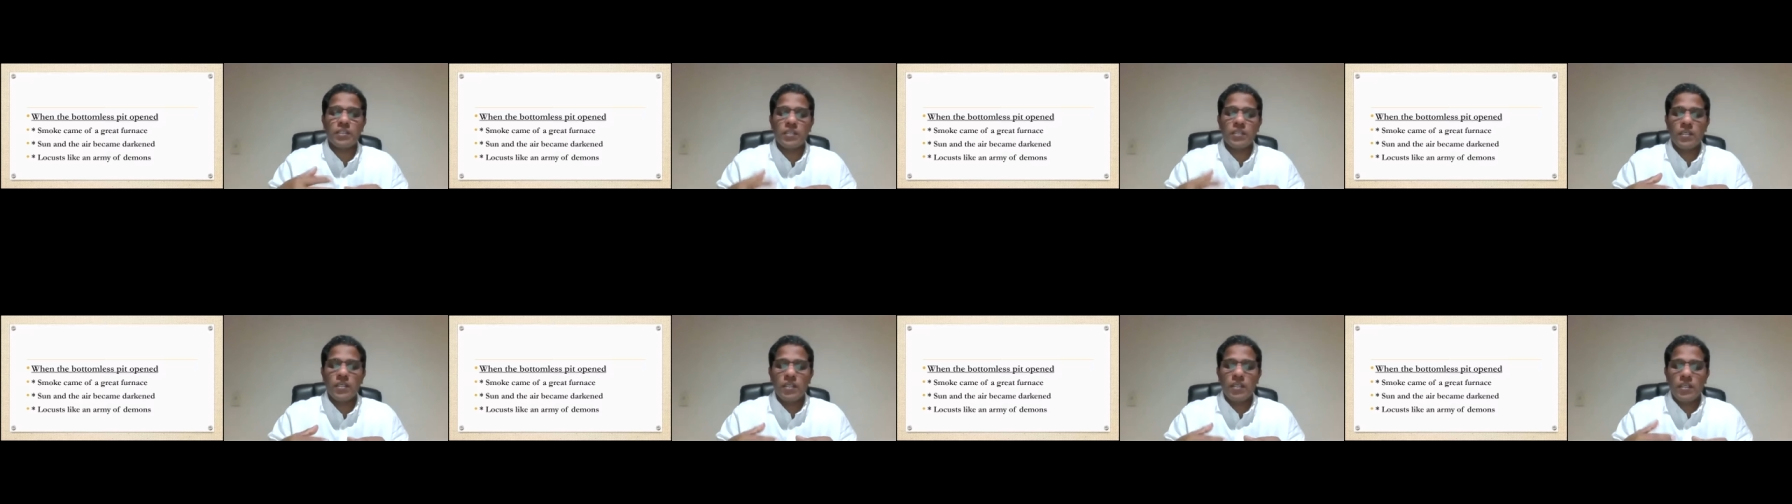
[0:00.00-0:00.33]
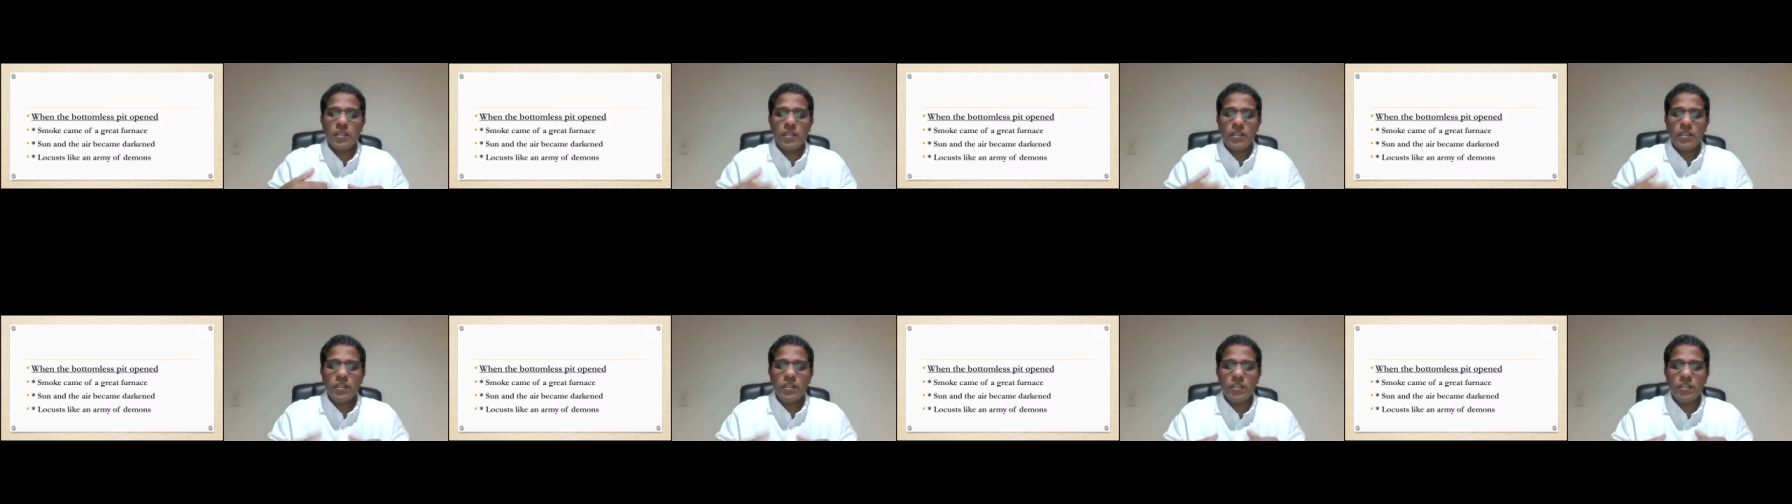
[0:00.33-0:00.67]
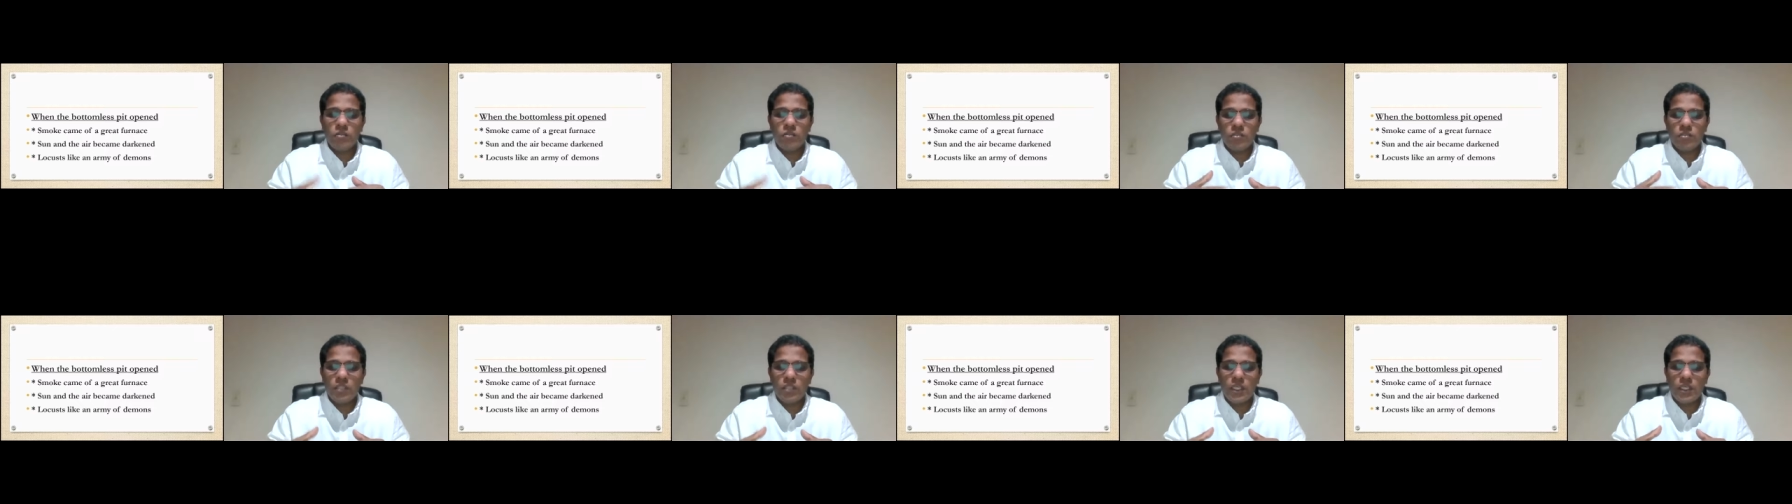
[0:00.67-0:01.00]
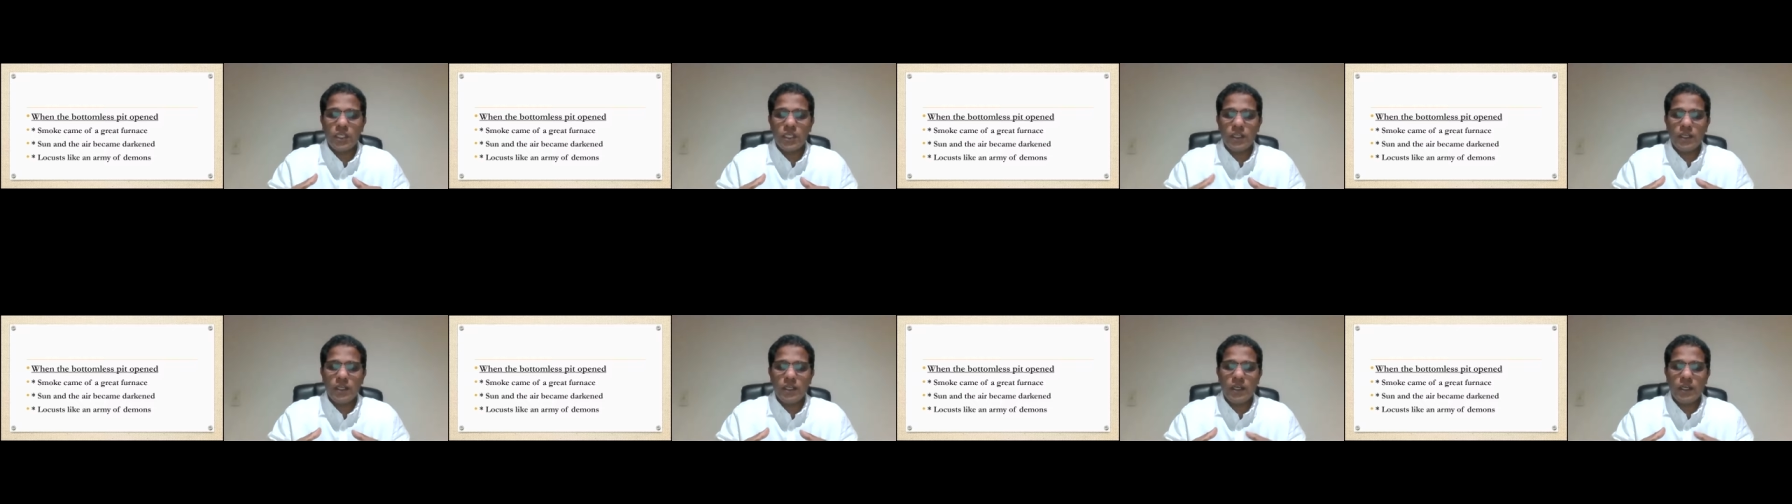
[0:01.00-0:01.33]
I'm just giving
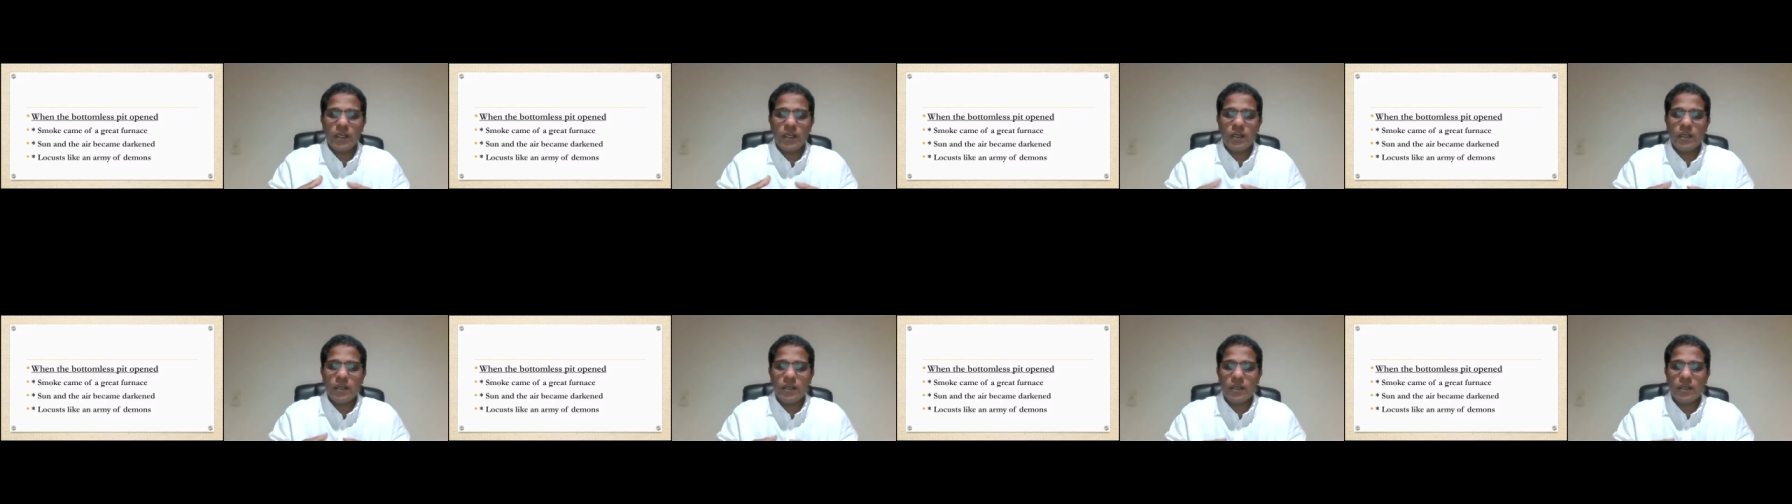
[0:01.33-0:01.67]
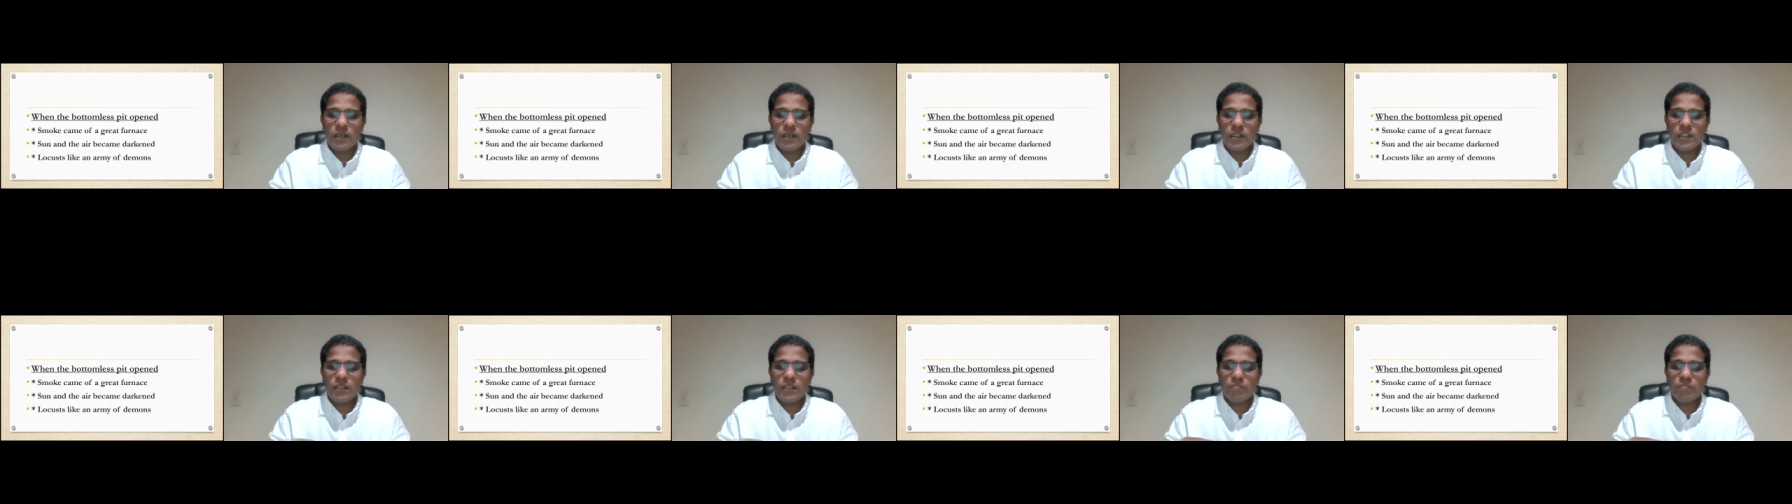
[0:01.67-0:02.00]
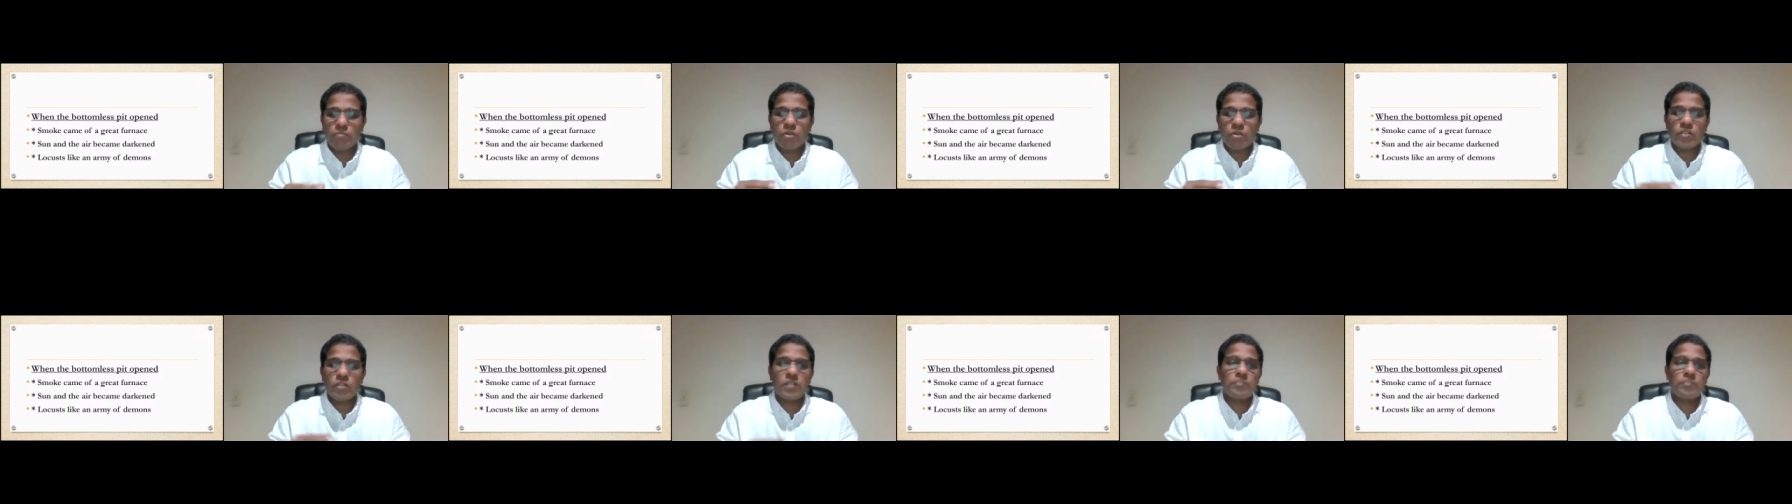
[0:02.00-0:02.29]
you the, uh, uh the important